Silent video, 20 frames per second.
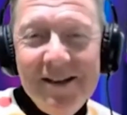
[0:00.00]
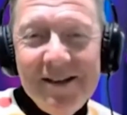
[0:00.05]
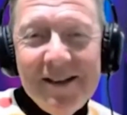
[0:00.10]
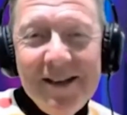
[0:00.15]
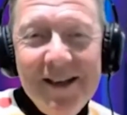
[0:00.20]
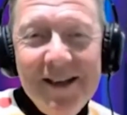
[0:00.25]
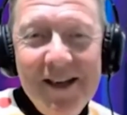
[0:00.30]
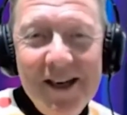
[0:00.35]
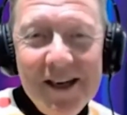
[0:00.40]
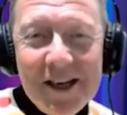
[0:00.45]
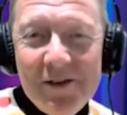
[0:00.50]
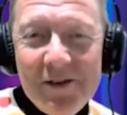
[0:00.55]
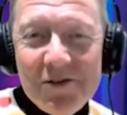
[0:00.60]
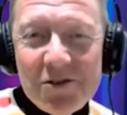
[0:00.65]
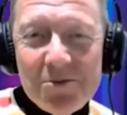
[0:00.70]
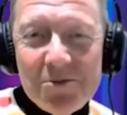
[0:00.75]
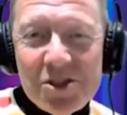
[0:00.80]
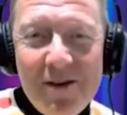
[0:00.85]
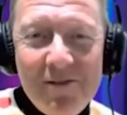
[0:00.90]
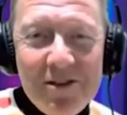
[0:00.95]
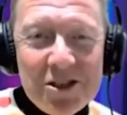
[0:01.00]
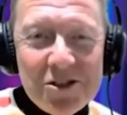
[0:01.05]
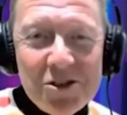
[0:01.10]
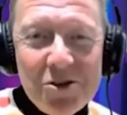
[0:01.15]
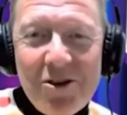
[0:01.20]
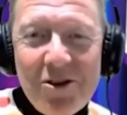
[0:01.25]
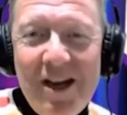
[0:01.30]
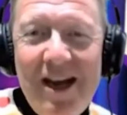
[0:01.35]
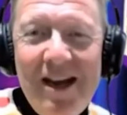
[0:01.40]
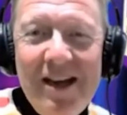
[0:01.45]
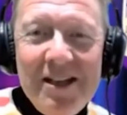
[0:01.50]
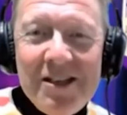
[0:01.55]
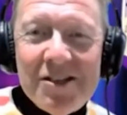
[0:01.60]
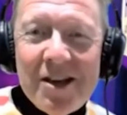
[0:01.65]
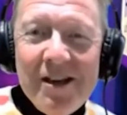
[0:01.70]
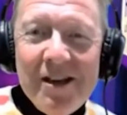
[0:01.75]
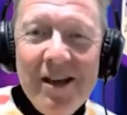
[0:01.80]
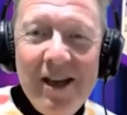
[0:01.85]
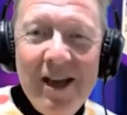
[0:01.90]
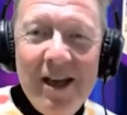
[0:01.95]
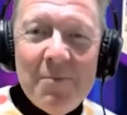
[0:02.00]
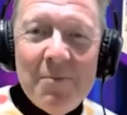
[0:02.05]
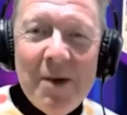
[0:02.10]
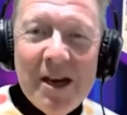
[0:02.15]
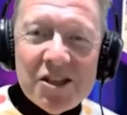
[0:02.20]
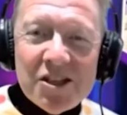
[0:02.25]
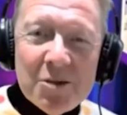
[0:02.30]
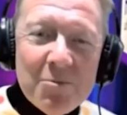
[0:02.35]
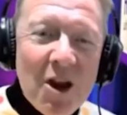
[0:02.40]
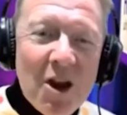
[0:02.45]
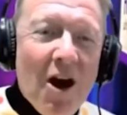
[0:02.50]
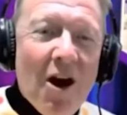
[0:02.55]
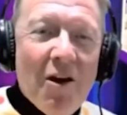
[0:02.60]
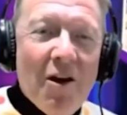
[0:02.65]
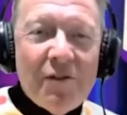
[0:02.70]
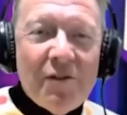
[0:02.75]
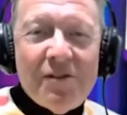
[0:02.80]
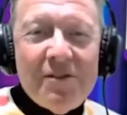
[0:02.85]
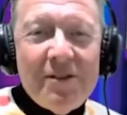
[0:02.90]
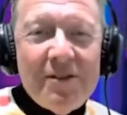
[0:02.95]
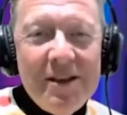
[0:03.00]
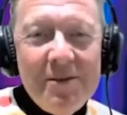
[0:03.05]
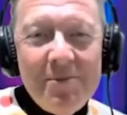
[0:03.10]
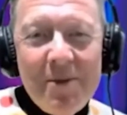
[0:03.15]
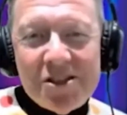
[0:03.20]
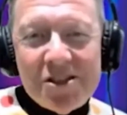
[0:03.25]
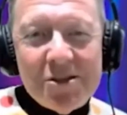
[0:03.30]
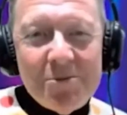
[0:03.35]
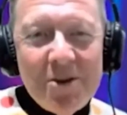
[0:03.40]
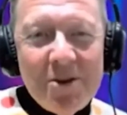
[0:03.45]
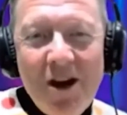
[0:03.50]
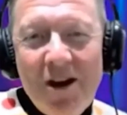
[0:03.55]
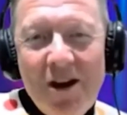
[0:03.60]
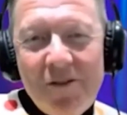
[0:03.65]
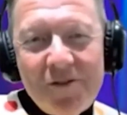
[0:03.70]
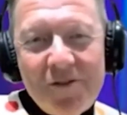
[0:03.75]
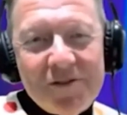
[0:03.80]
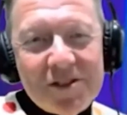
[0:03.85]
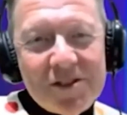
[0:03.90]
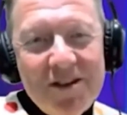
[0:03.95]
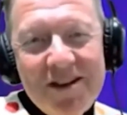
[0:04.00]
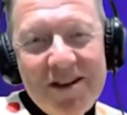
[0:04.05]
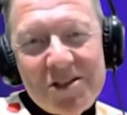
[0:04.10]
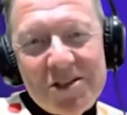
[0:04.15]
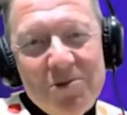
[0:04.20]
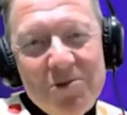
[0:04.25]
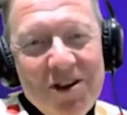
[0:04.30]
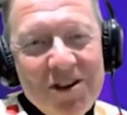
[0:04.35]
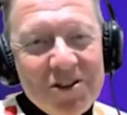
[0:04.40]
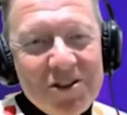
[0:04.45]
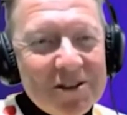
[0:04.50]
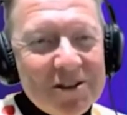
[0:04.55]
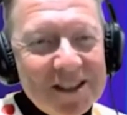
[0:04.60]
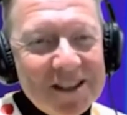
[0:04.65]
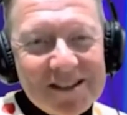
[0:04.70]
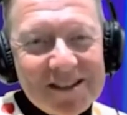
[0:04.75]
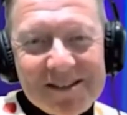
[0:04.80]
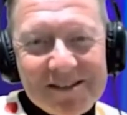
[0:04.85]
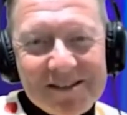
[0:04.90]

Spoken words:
and it gives them something to look at, and it makes them laugh. It makes them laugh. So that's why I do